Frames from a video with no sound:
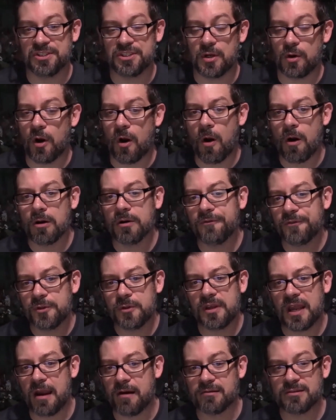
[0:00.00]
There are a few
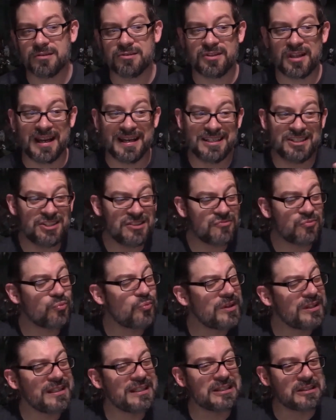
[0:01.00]
characters that I just
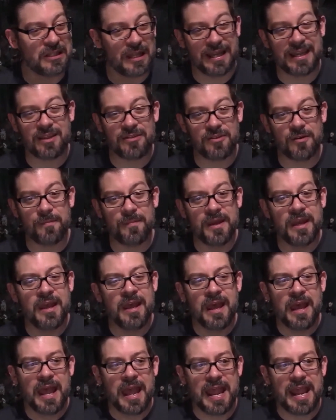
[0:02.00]
really like them,
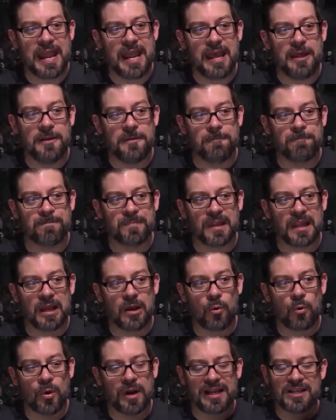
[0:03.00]
and
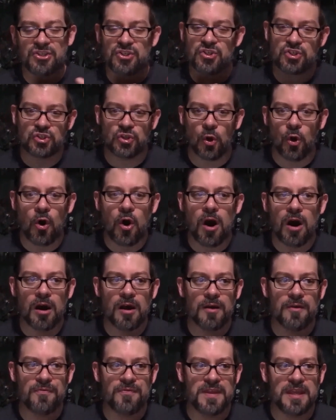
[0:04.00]
when I saw
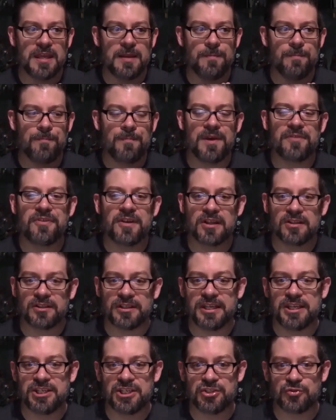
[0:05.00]
the Mythic
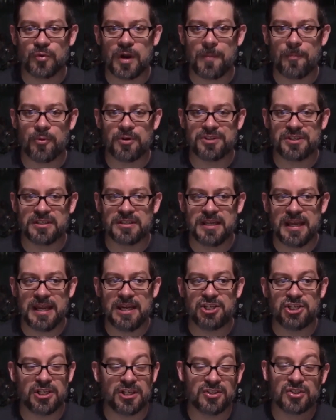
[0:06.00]
Legions
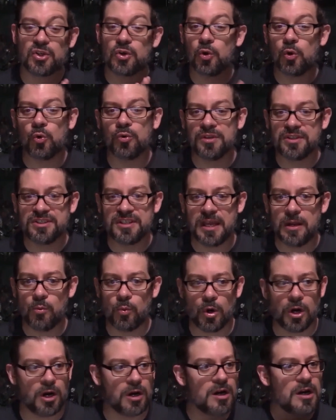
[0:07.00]
representation, as cool as they
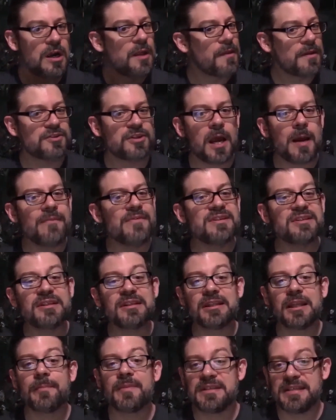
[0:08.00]
were, there's obviously
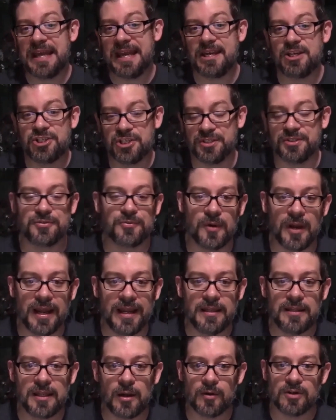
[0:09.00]
limitations, right?
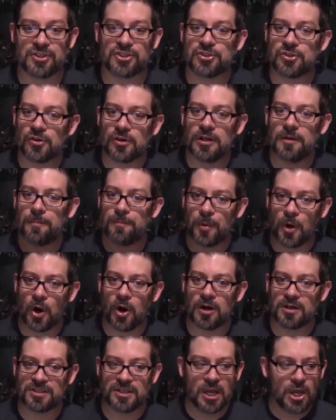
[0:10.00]
There are certain
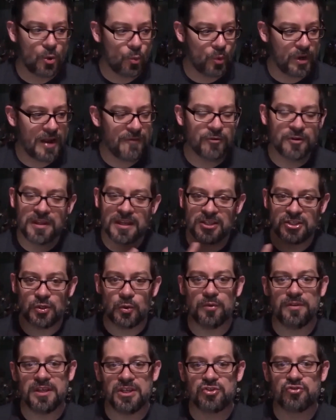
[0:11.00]
parts, whenever they do
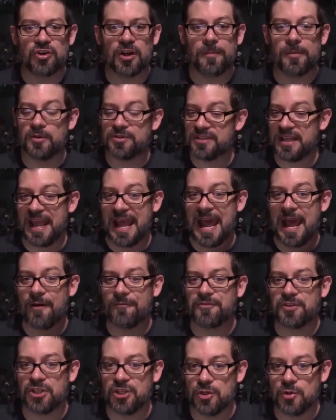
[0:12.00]
these tributes, they have
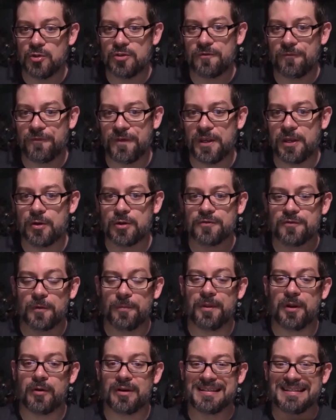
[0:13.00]
to use figures from
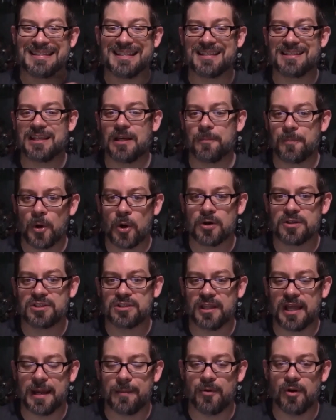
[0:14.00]
their existing parts
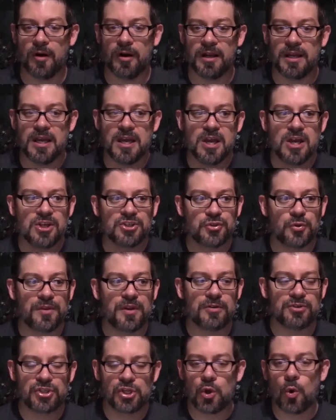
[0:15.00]
library. So
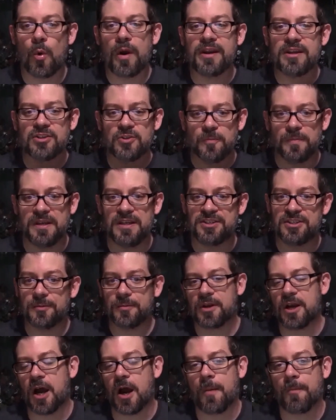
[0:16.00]
there's going to be some
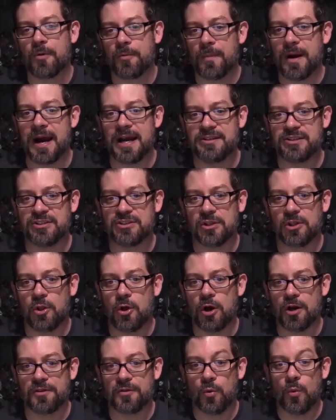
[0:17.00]
compromises
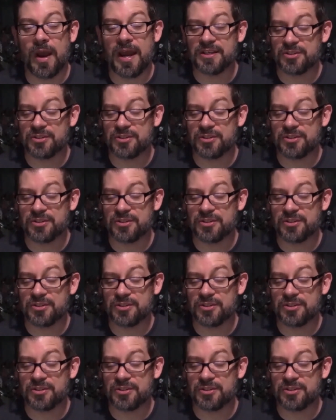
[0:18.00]
along the way.